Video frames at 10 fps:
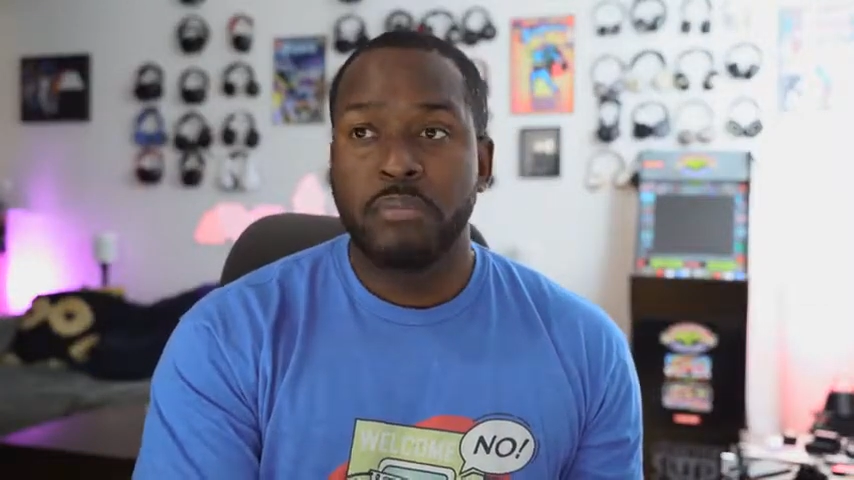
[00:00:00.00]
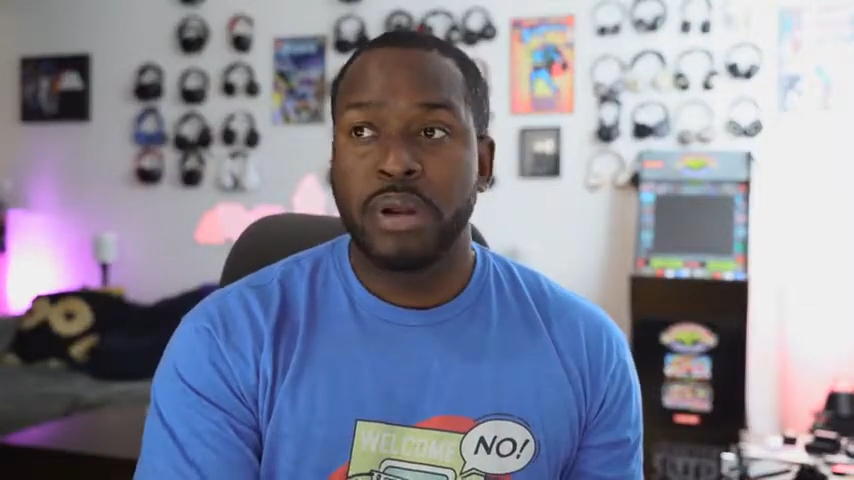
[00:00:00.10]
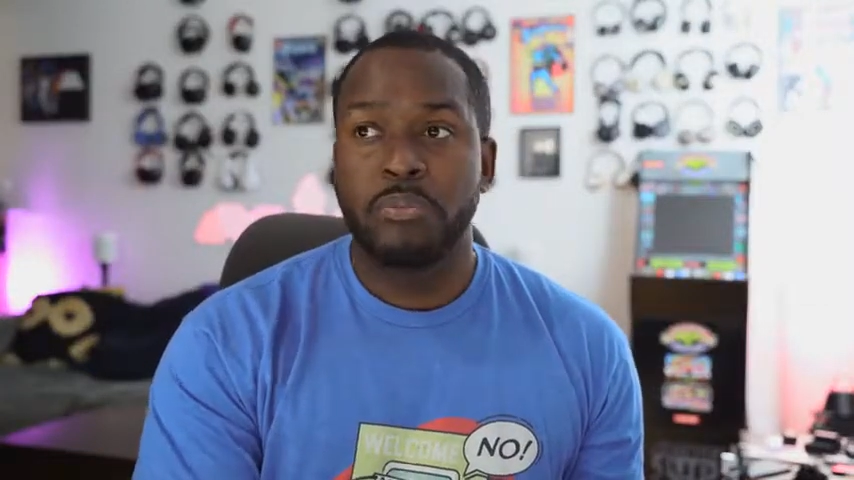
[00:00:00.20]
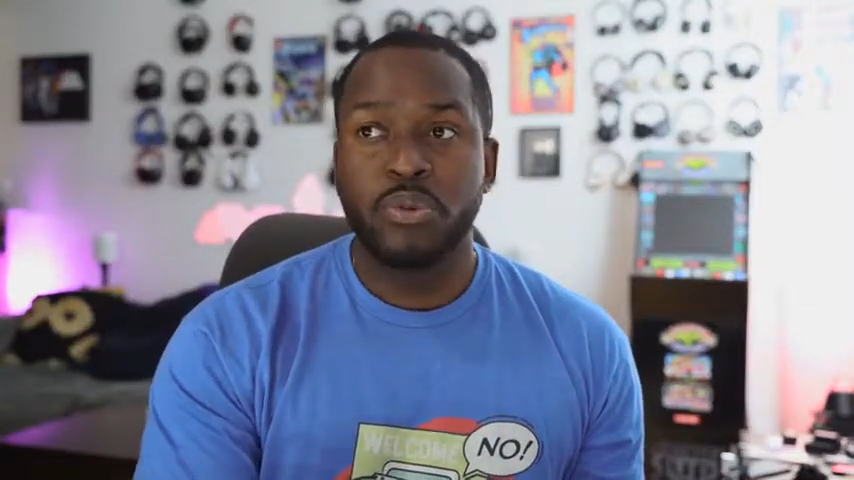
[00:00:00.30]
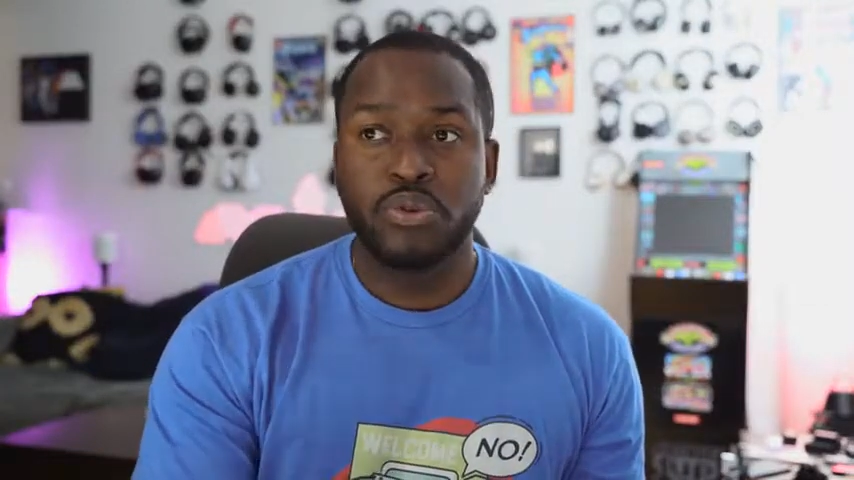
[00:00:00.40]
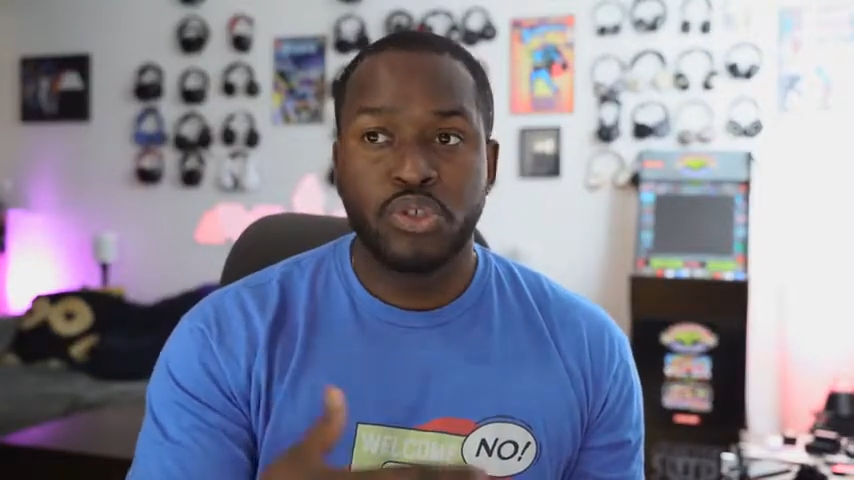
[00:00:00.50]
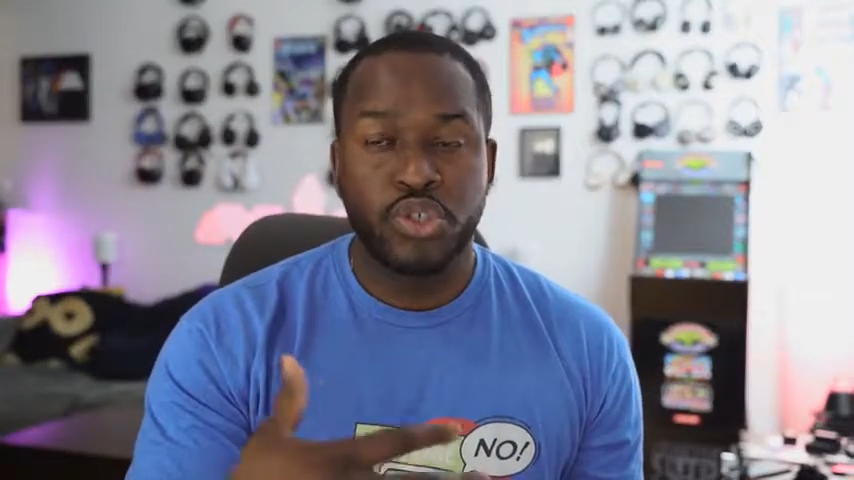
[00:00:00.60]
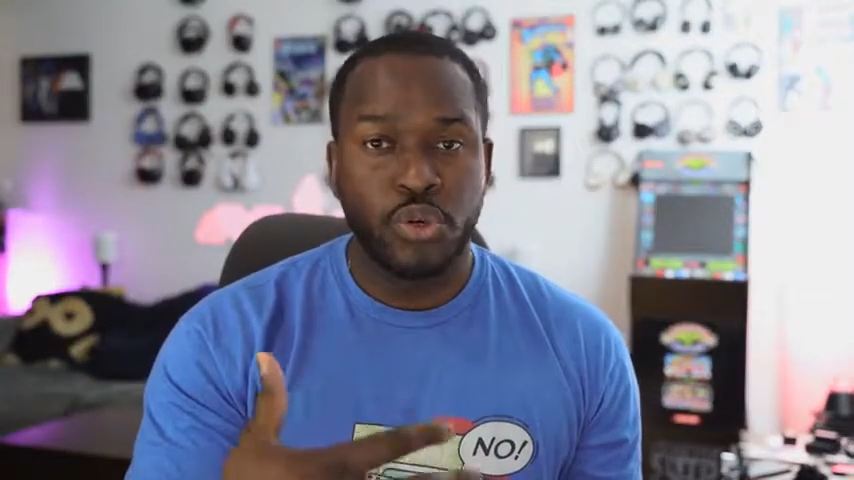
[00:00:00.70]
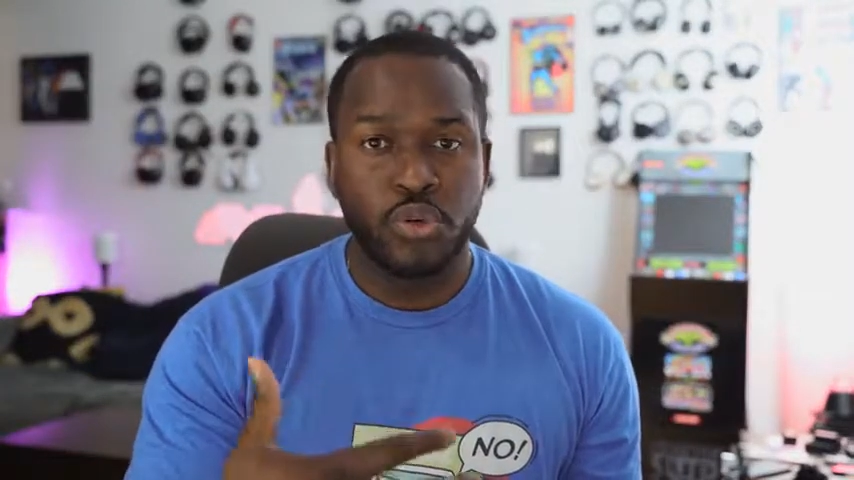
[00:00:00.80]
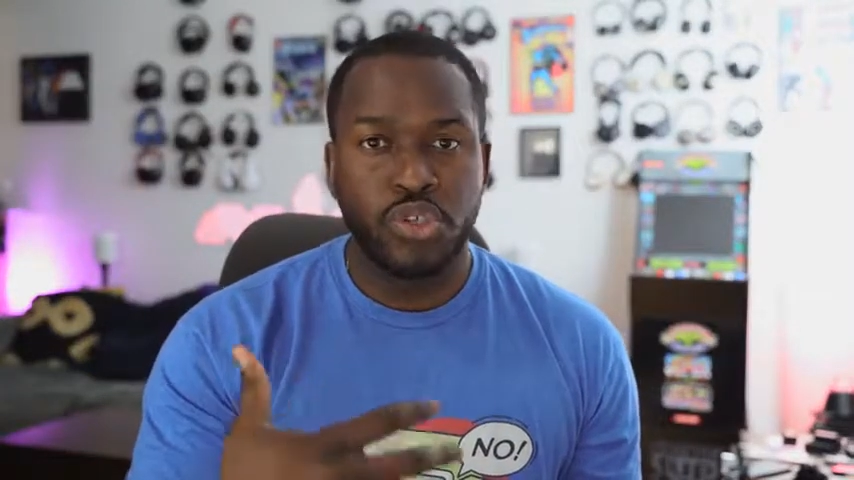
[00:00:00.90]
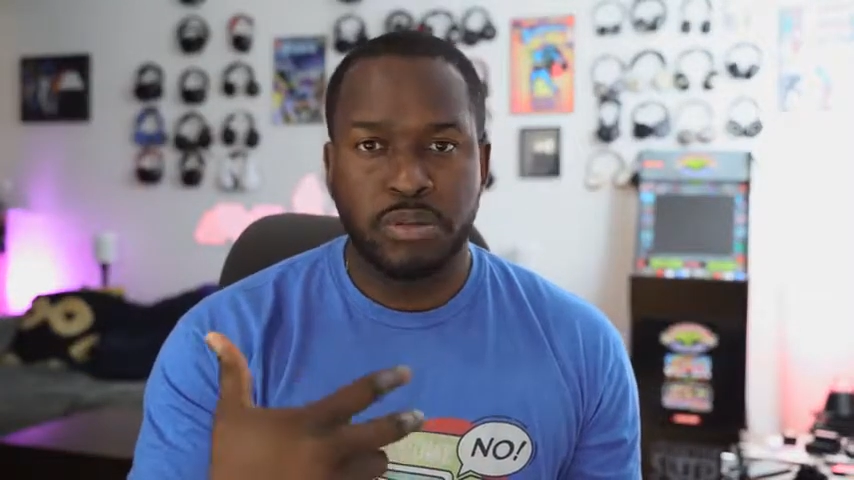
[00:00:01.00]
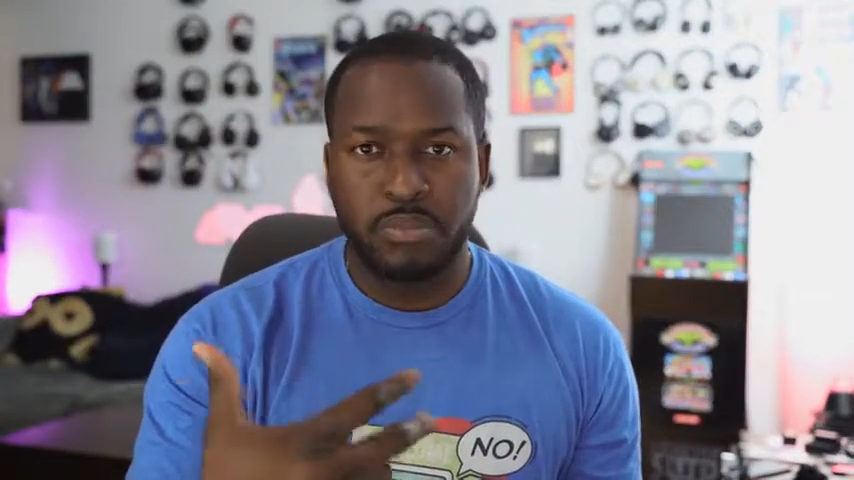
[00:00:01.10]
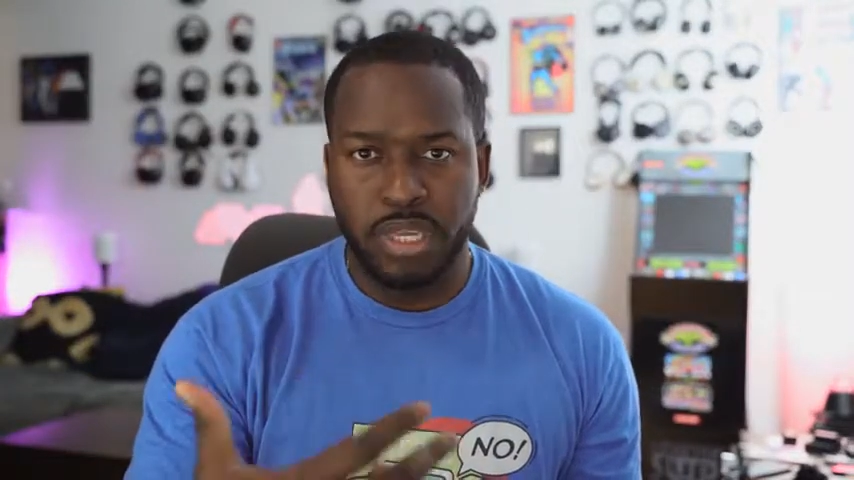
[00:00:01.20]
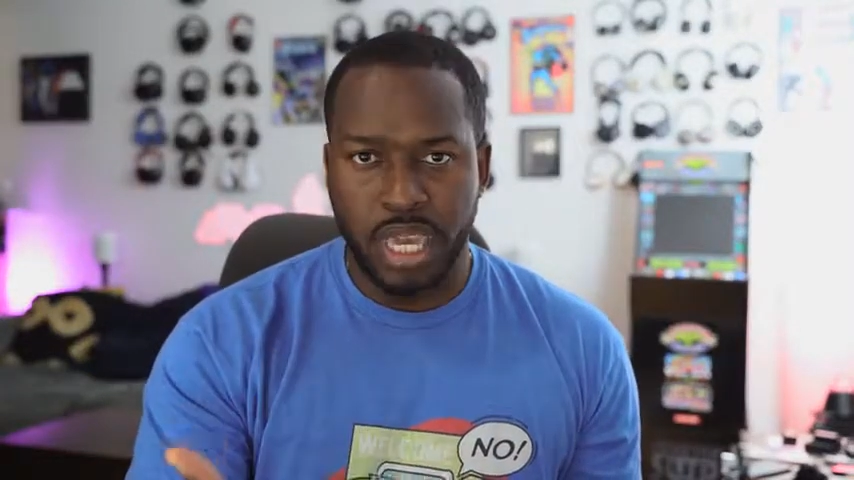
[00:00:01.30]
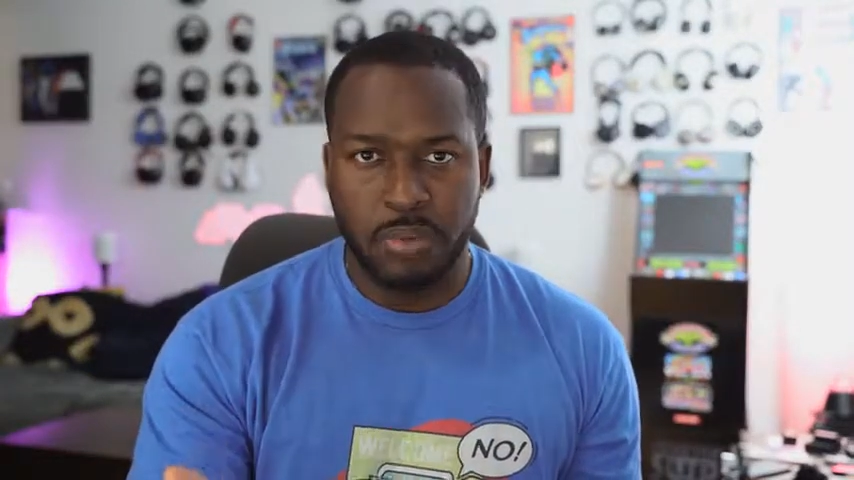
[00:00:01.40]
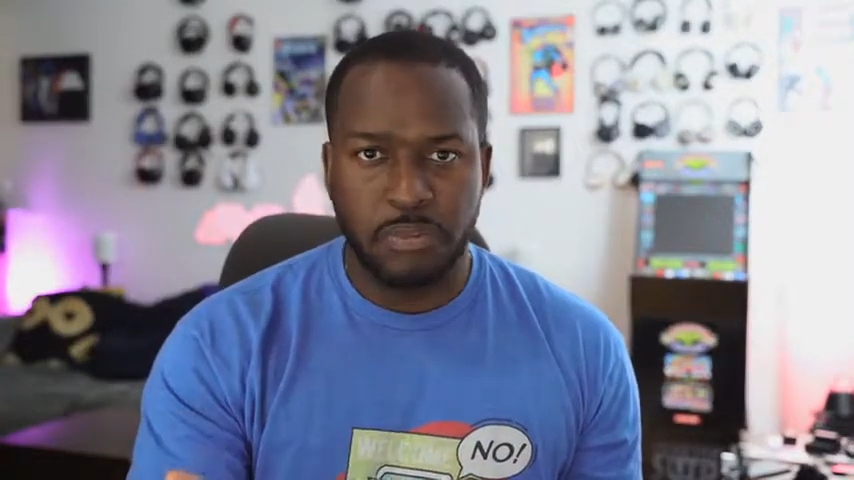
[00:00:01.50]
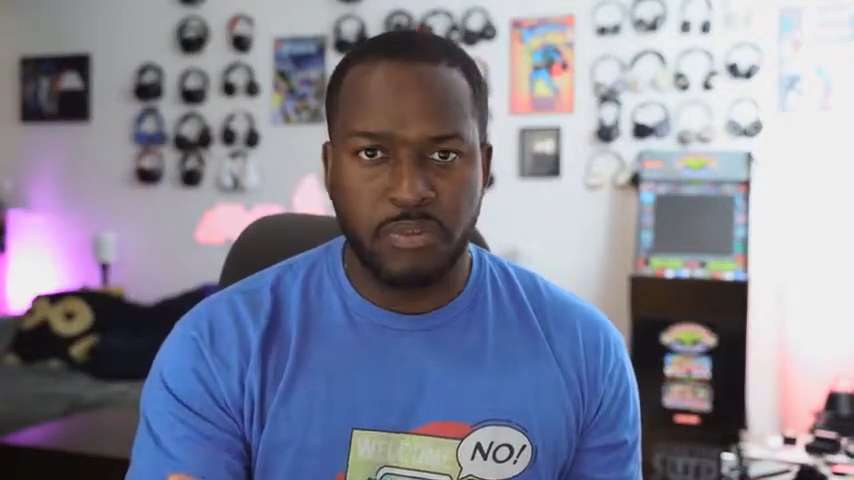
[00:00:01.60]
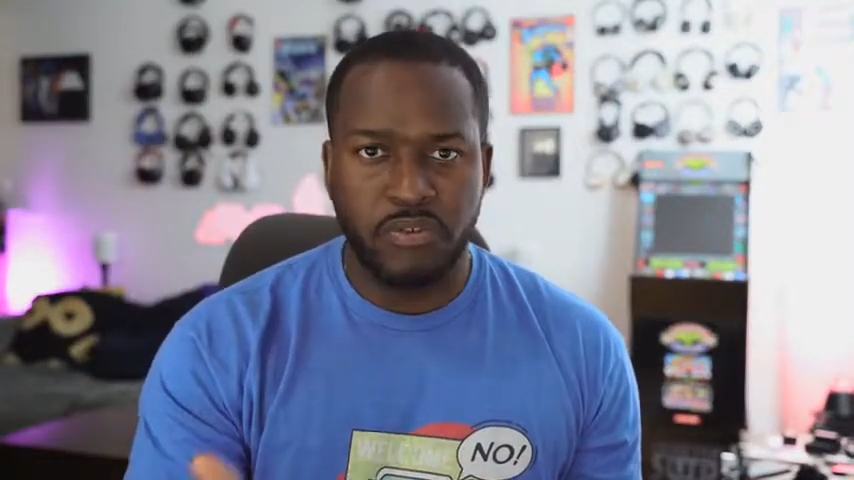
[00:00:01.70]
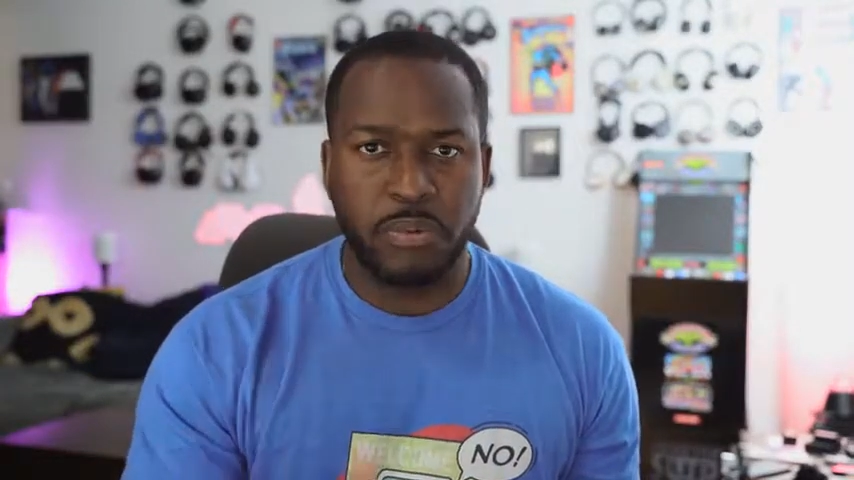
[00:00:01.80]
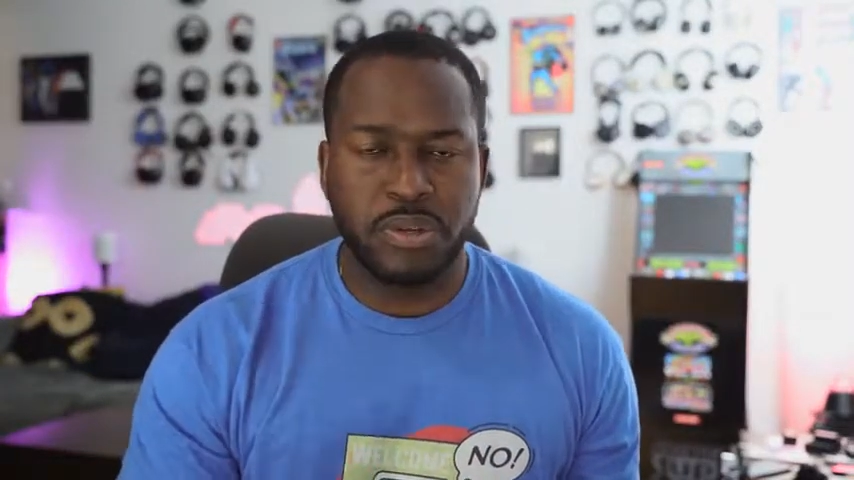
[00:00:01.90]
but I'm gonna just show you some gaming
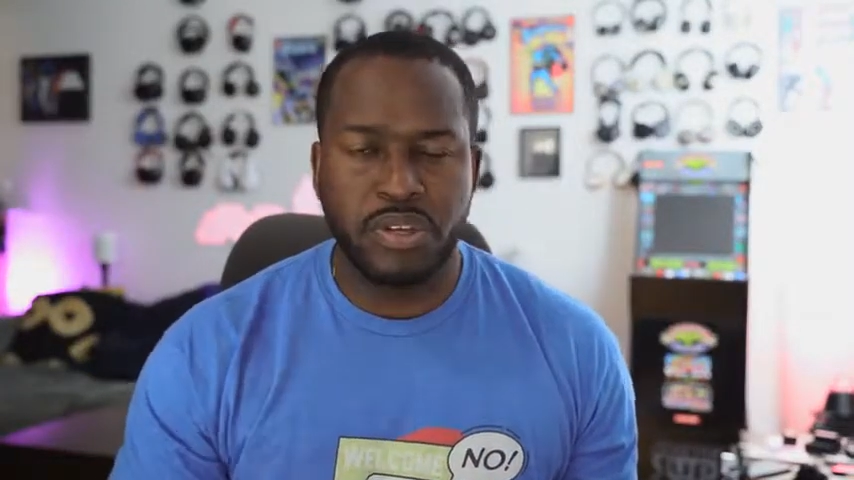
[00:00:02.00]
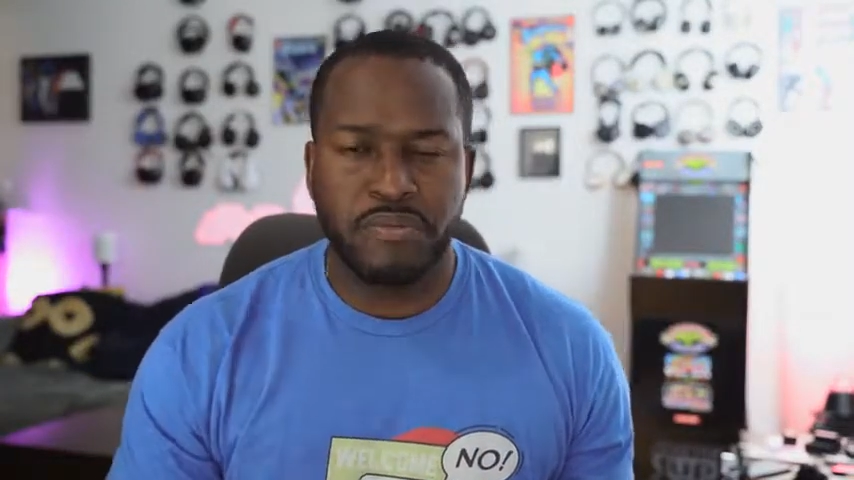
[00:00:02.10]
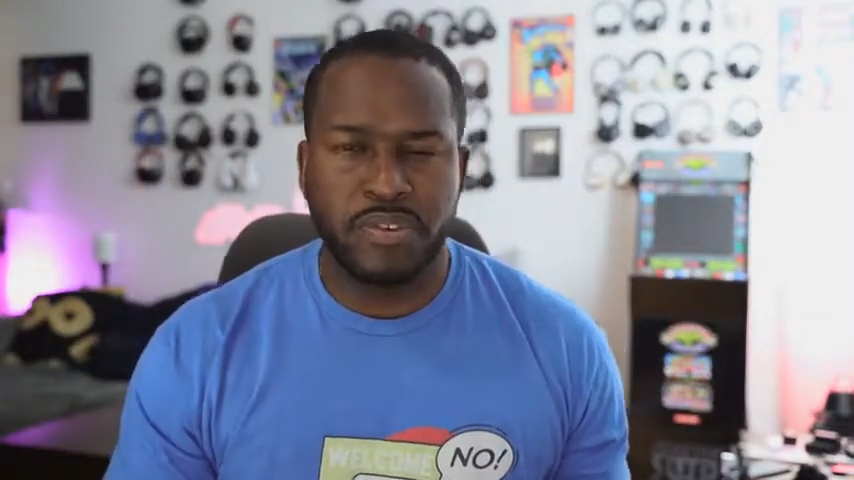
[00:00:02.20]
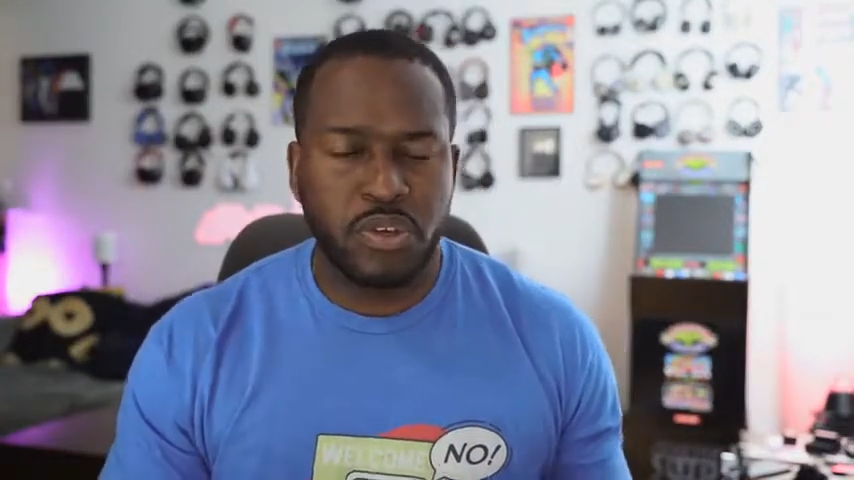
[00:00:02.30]
performance of it.